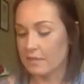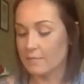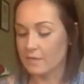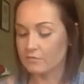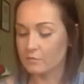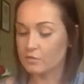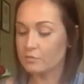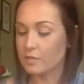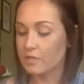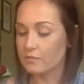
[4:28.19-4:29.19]
I'm having the
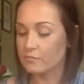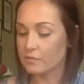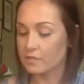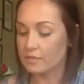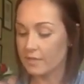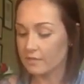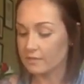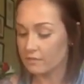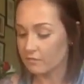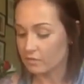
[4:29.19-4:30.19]
most pain-free
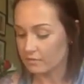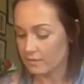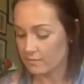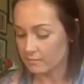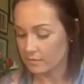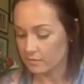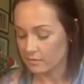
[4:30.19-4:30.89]
hand of all time.